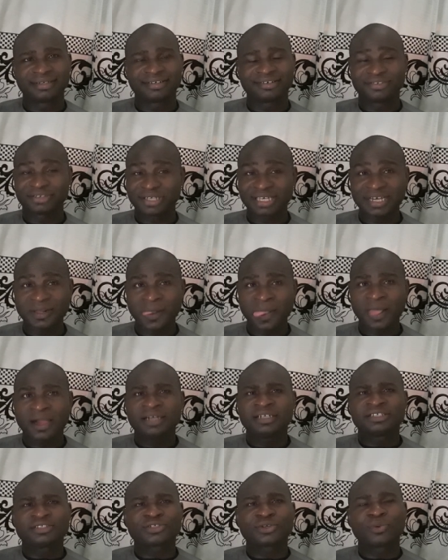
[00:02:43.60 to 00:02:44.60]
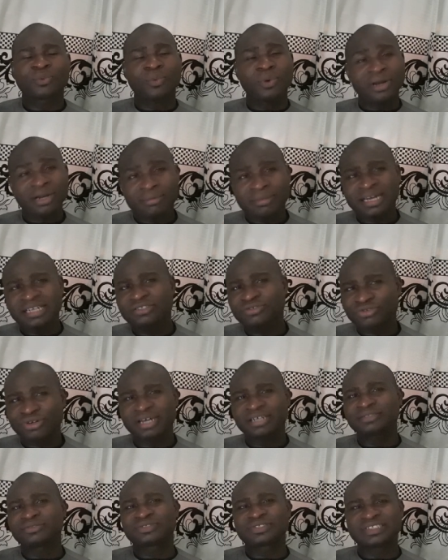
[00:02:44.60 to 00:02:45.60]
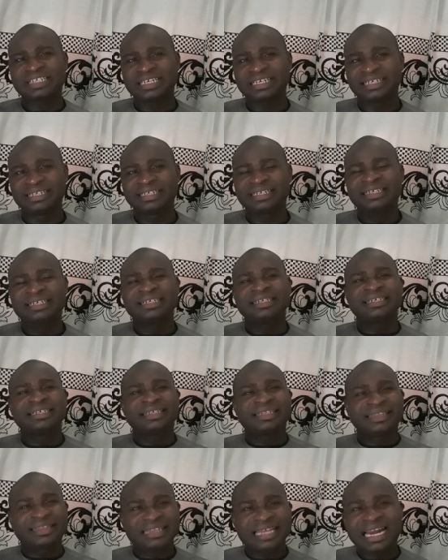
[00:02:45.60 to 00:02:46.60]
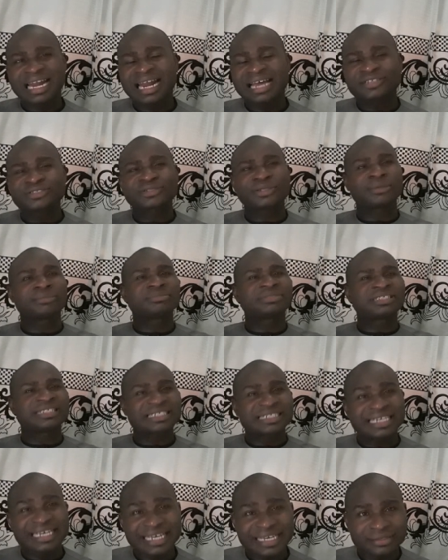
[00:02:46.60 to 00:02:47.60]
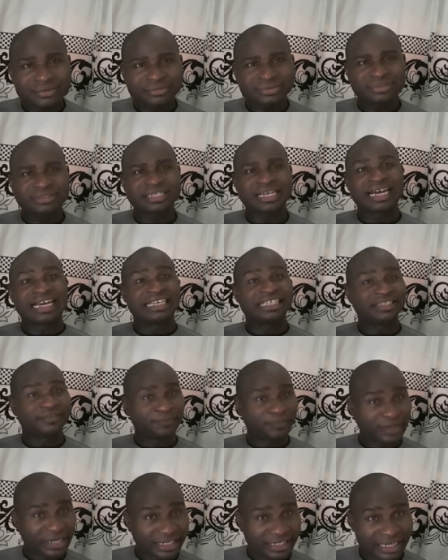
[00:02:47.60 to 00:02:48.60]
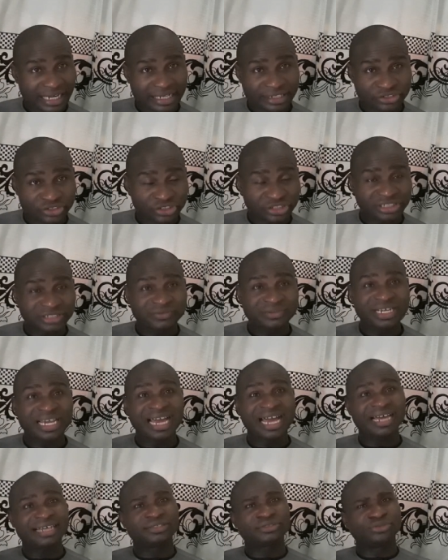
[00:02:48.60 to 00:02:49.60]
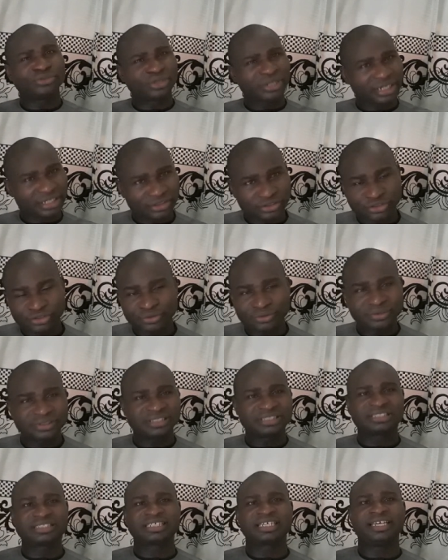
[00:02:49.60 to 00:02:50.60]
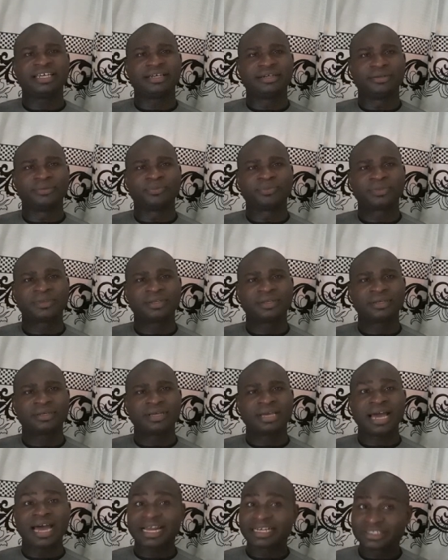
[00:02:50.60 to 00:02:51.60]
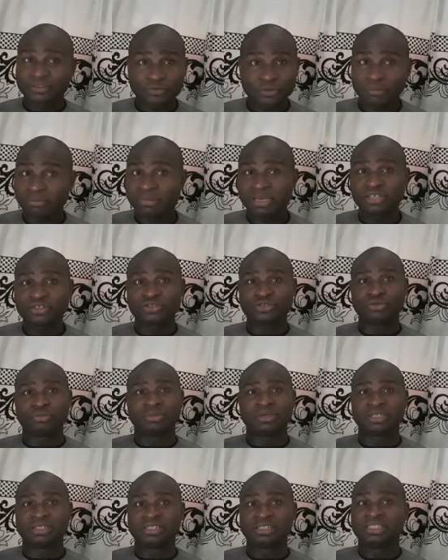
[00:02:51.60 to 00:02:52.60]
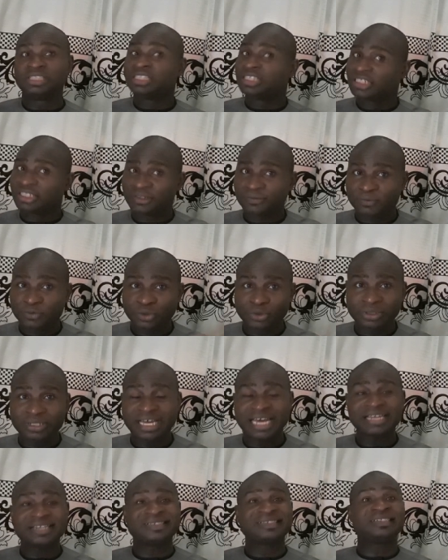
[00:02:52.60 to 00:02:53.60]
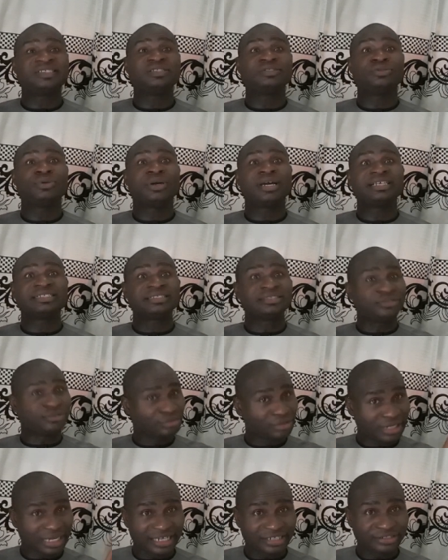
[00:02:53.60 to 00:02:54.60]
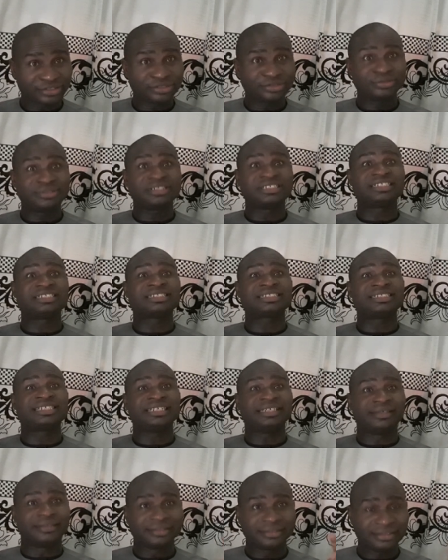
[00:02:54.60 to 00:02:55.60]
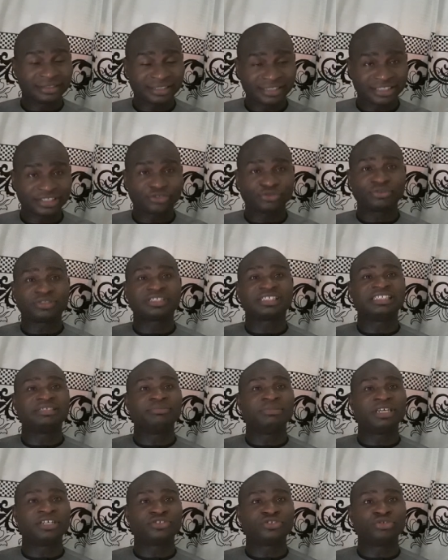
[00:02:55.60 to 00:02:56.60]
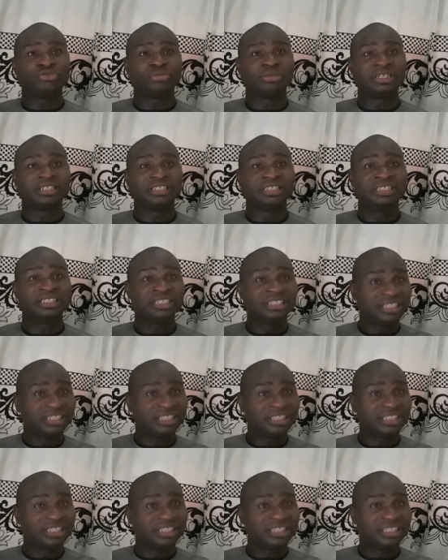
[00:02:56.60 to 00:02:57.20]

Okay? So what am I trying to say? There are some skills that if you're in Nigeria, you can use the skill and it will make you money. If you get to the US, you can use the skill. It will still make you money.